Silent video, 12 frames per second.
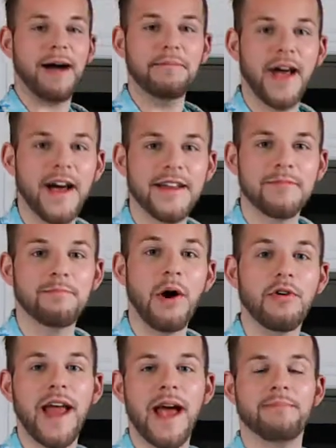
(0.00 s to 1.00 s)
not
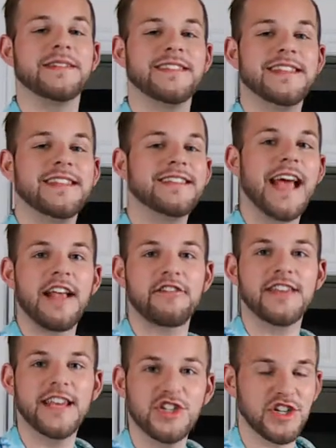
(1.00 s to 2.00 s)
Bon Appetit
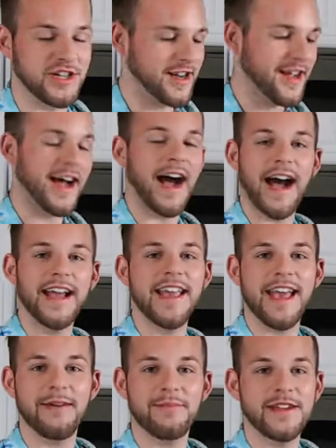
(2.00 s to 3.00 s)
Test Kitchen. I
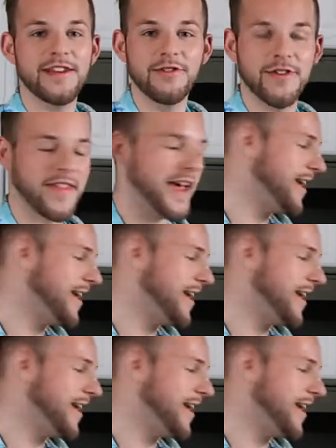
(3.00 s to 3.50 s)
can't be doing that.